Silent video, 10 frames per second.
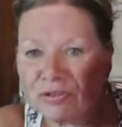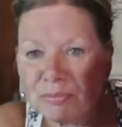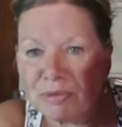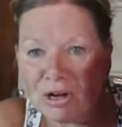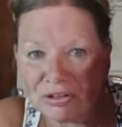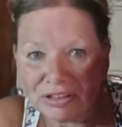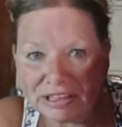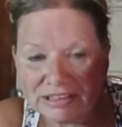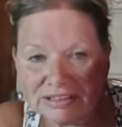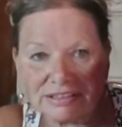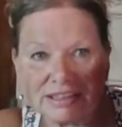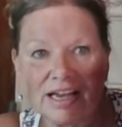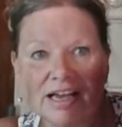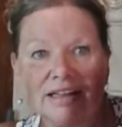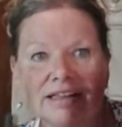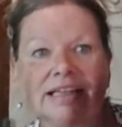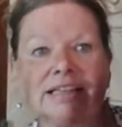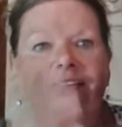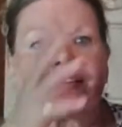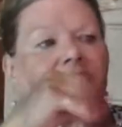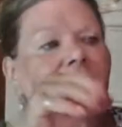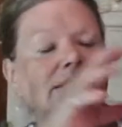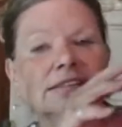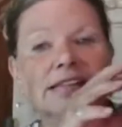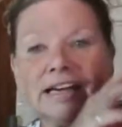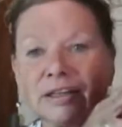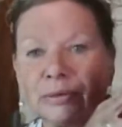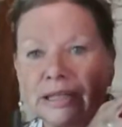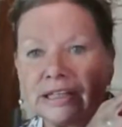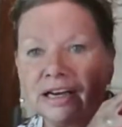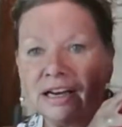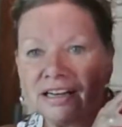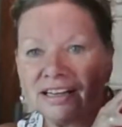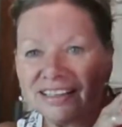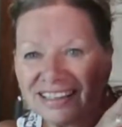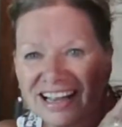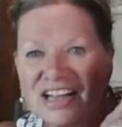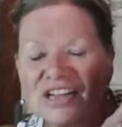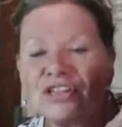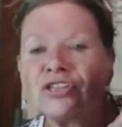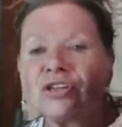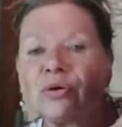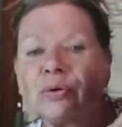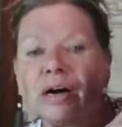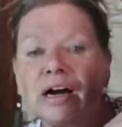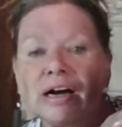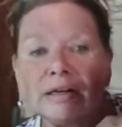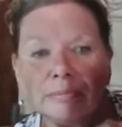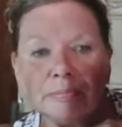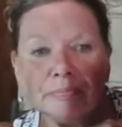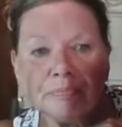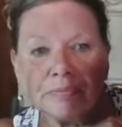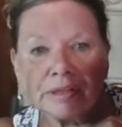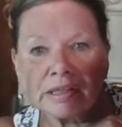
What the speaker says: from all these things, and this is echoing. So I